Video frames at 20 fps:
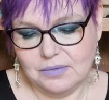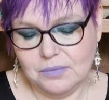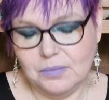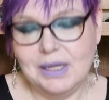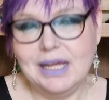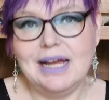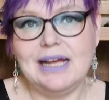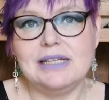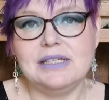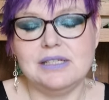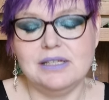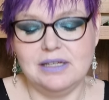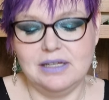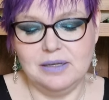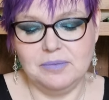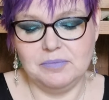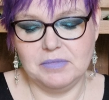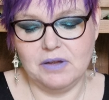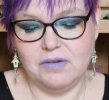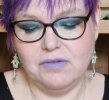We had a
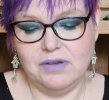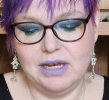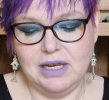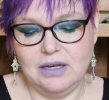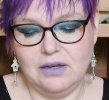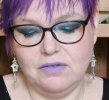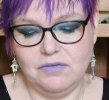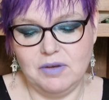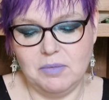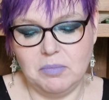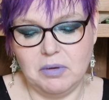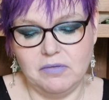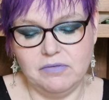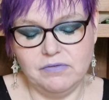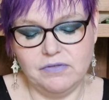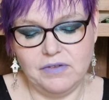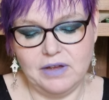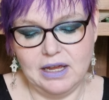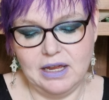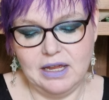really lovely
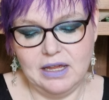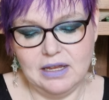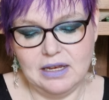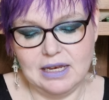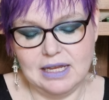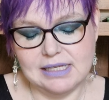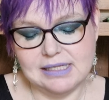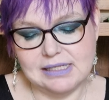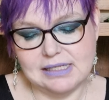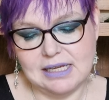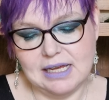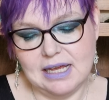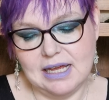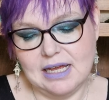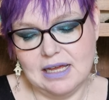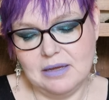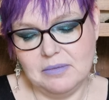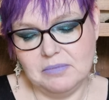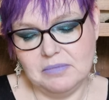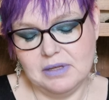bonfire last
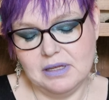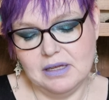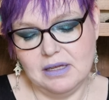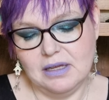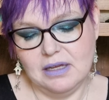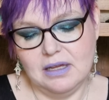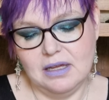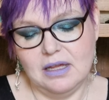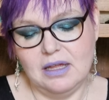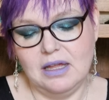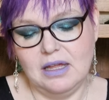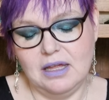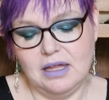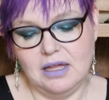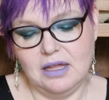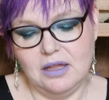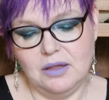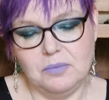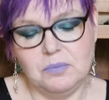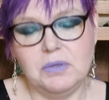time.
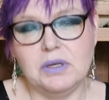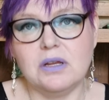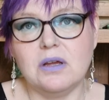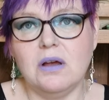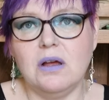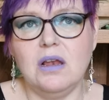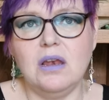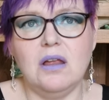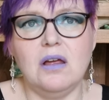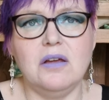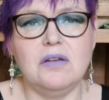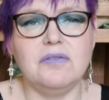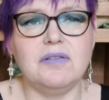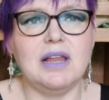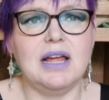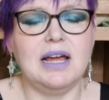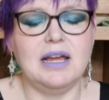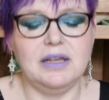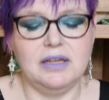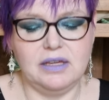We got a lot of
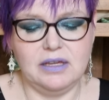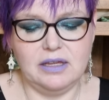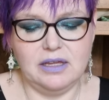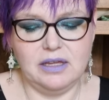like,